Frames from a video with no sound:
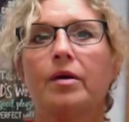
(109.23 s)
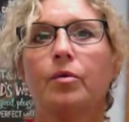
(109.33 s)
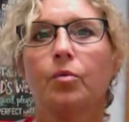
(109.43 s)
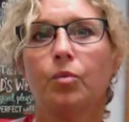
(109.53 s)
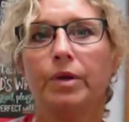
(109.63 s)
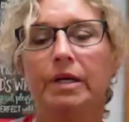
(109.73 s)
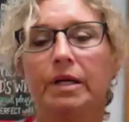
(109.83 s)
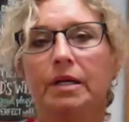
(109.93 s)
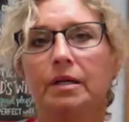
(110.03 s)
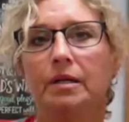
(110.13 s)

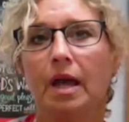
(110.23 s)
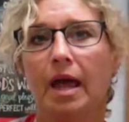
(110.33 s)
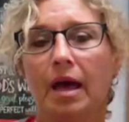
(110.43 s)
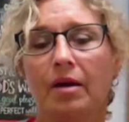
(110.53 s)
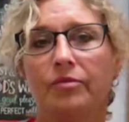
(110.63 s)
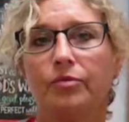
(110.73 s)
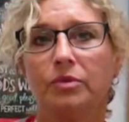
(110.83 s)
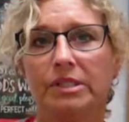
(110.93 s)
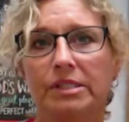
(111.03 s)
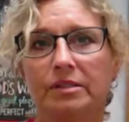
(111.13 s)
we have
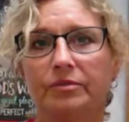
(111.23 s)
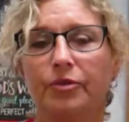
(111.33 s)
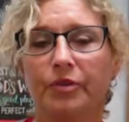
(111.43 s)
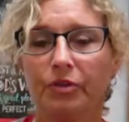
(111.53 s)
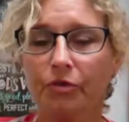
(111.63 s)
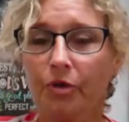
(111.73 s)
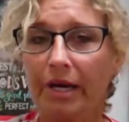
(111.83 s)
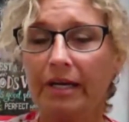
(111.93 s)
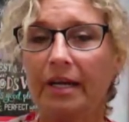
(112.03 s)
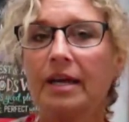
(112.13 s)
listed for fifth
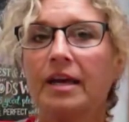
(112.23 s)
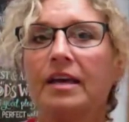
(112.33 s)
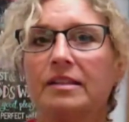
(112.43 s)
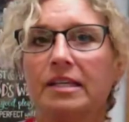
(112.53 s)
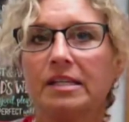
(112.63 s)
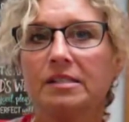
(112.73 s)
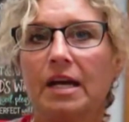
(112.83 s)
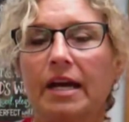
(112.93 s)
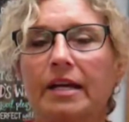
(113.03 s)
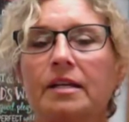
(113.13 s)
grade things
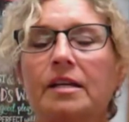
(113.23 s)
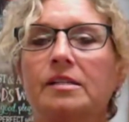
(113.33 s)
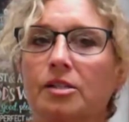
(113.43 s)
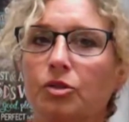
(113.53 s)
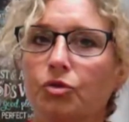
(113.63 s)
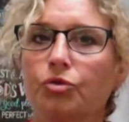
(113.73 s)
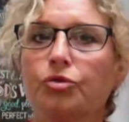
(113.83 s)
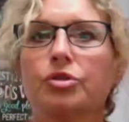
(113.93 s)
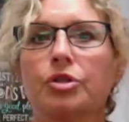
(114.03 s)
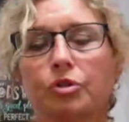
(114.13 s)
like
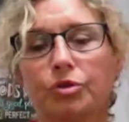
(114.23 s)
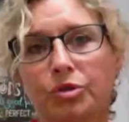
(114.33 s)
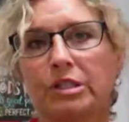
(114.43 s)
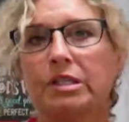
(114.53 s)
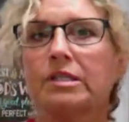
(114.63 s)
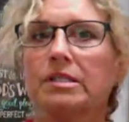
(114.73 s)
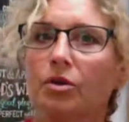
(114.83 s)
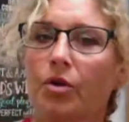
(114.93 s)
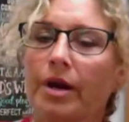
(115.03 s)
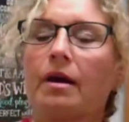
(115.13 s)
scissors and glue sticks and
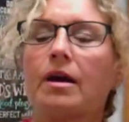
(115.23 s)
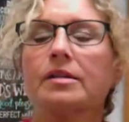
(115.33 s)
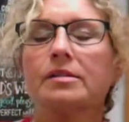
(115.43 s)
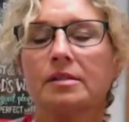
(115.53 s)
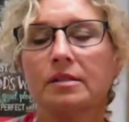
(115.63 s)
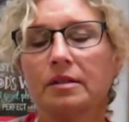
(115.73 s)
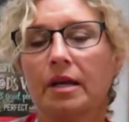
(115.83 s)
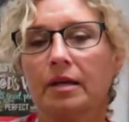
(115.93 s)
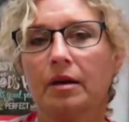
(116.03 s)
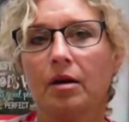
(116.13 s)
crayons
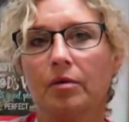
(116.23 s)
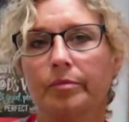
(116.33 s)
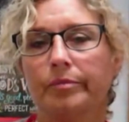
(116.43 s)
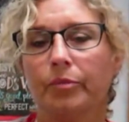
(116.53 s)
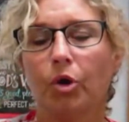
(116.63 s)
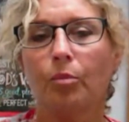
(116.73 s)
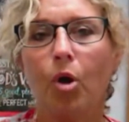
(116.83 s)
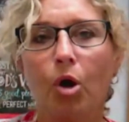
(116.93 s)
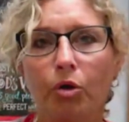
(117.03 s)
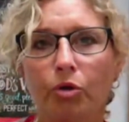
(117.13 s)
and or
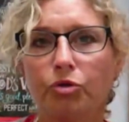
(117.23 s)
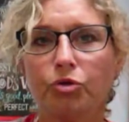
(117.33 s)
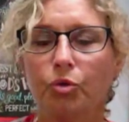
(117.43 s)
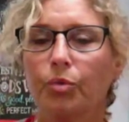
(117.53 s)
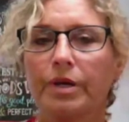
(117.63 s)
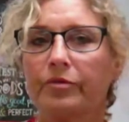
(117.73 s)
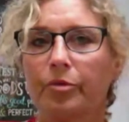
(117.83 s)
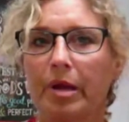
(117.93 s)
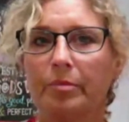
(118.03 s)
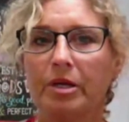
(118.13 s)
markers or whatever
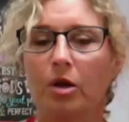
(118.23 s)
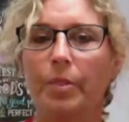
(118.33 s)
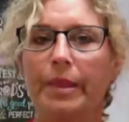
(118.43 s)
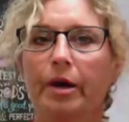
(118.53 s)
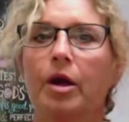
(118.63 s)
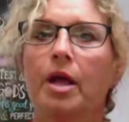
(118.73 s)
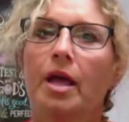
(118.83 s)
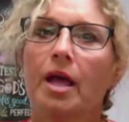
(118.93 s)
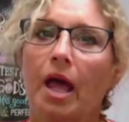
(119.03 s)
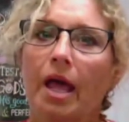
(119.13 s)
may be on there.
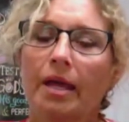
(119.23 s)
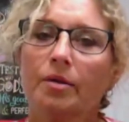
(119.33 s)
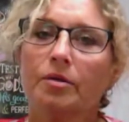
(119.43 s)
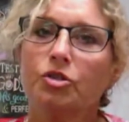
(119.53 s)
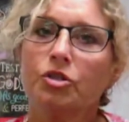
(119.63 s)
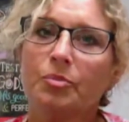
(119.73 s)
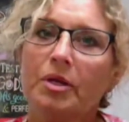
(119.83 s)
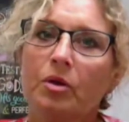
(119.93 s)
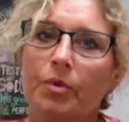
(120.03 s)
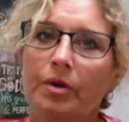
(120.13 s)
And just be
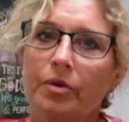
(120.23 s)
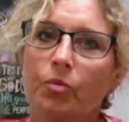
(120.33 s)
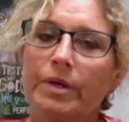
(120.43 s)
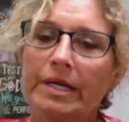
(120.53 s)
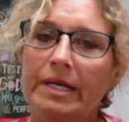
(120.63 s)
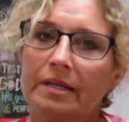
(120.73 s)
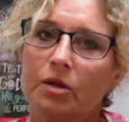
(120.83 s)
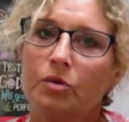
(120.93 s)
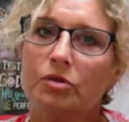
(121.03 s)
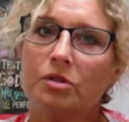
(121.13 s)
aware that we need
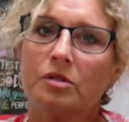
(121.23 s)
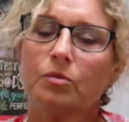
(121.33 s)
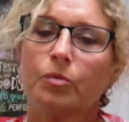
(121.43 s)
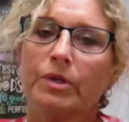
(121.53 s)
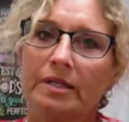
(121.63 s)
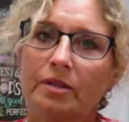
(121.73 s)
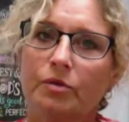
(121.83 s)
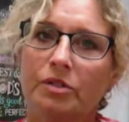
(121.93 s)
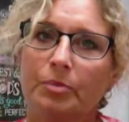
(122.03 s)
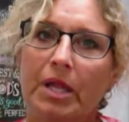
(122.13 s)
those
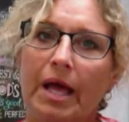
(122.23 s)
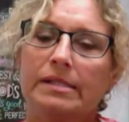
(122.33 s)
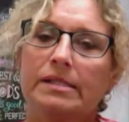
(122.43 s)
supplies